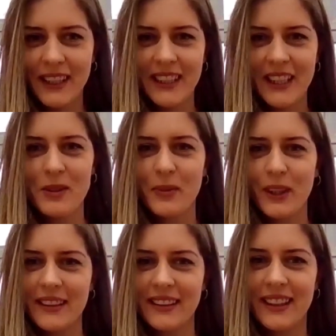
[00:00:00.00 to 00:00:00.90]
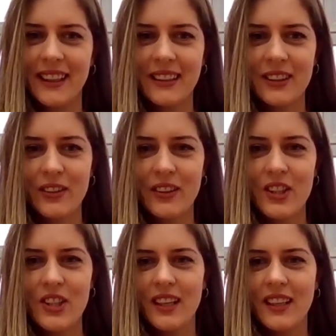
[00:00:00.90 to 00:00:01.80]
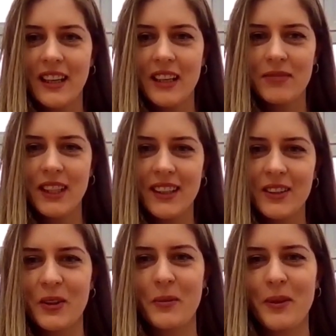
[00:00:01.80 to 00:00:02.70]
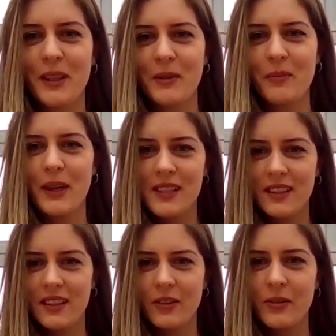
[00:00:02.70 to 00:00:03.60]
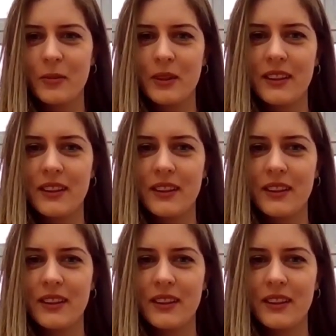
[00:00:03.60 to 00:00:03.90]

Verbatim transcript: my name is Bojana Lalatovic and I'm Young European Ambassador from